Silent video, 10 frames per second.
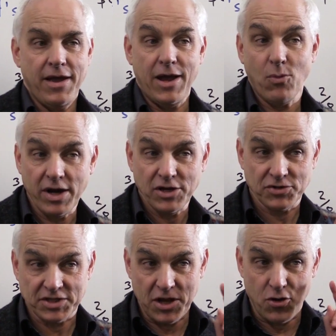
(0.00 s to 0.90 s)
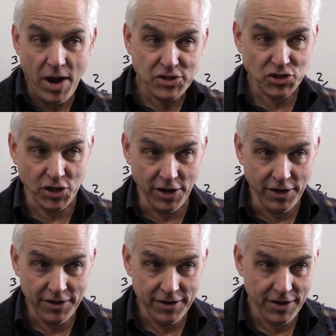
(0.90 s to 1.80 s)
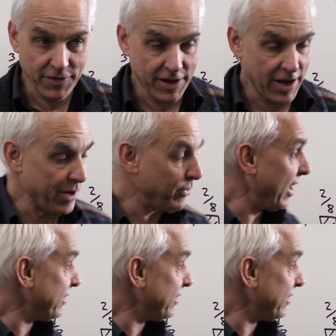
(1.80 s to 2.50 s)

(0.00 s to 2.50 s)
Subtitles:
And one interesting question that I would